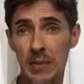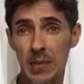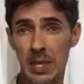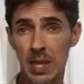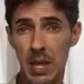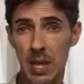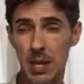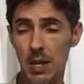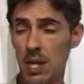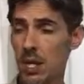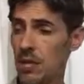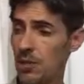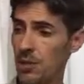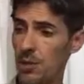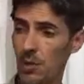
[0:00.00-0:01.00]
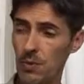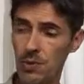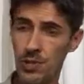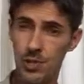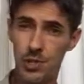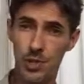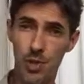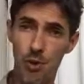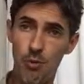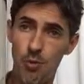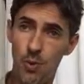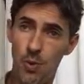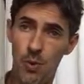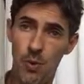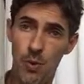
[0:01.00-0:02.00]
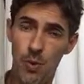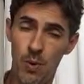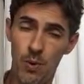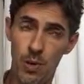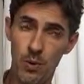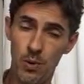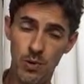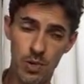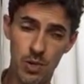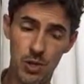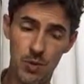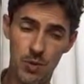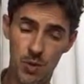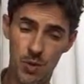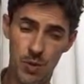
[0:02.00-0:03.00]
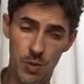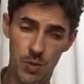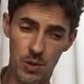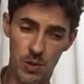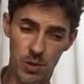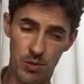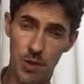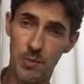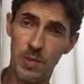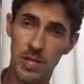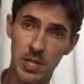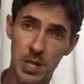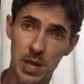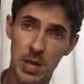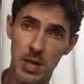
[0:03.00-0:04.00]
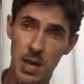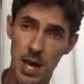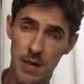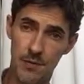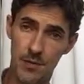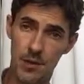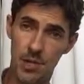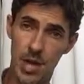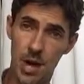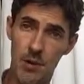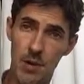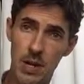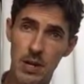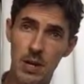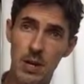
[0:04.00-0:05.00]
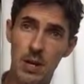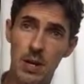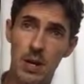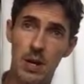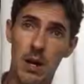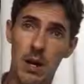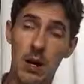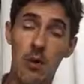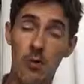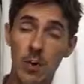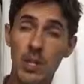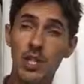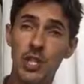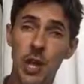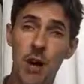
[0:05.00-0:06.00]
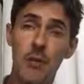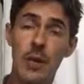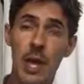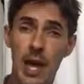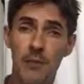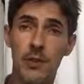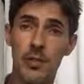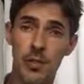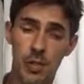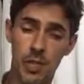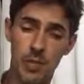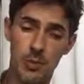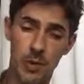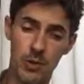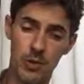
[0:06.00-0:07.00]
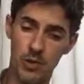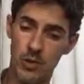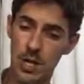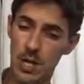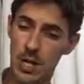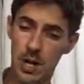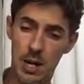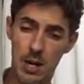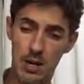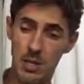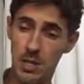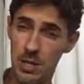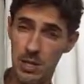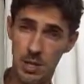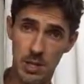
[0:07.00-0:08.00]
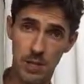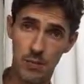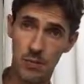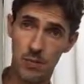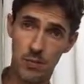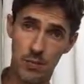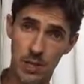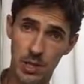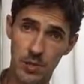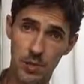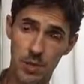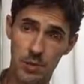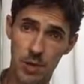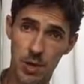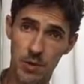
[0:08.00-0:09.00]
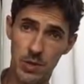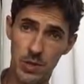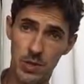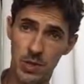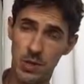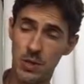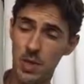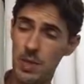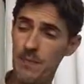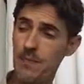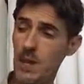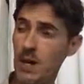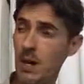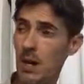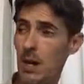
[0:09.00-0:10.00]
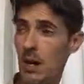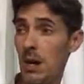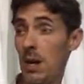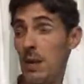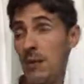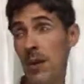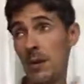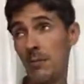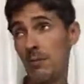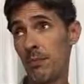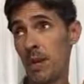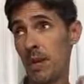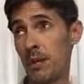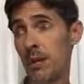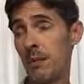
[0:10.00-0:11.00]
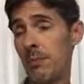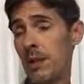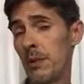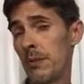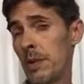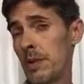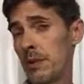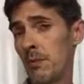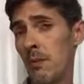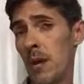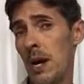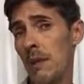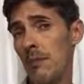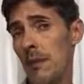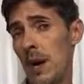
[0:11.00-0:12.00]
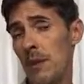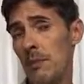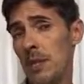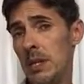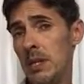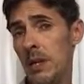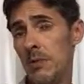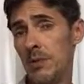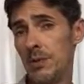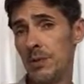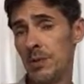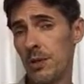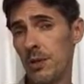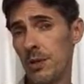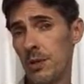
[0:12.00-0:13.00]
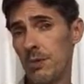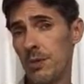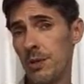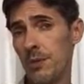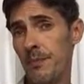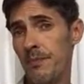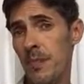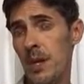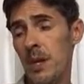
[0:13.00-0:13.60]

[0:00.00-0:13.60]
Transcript: in the skin, so don't soap or don't use soap or scrub the skin after showering or when showering after sun exposure. Just a simple rinse with water is all you need, and that could be a reason why vitamin D levels are so low too.